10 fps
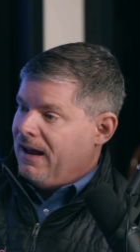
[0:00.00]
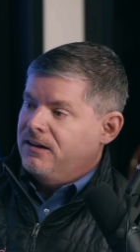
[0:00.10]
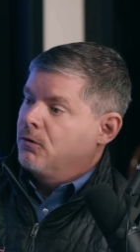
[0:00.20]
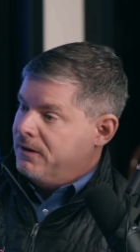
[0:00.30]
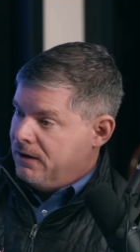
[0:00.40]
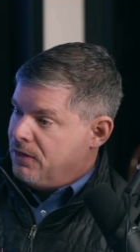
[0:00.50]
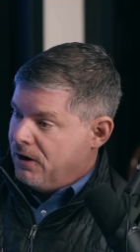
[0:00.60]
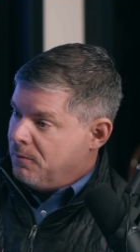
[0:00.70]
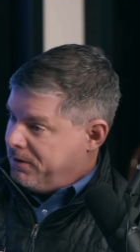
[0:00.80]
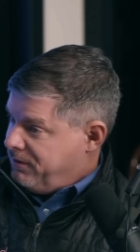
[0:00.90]
I don't need a
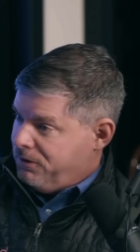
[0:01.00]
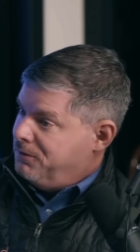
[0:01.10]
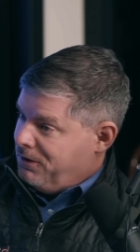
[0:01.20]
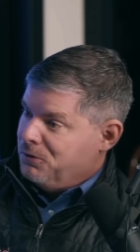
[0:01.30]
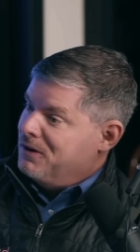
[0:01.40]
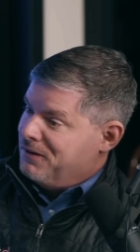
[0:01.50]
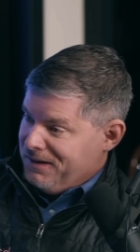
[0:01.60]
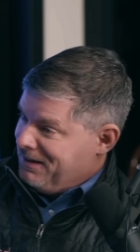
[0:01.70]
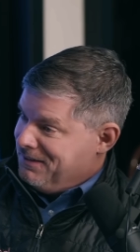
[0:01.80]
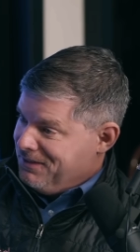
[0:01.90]
therapist. You, you even
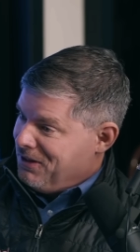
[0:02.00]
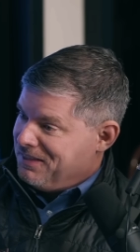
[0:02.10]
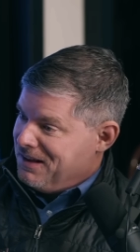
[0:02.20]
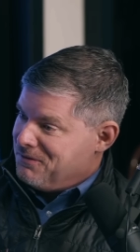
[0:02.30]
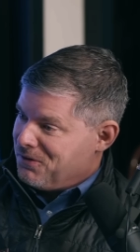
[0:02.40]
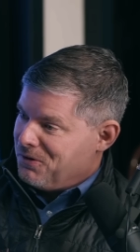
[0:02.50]
had thought that for a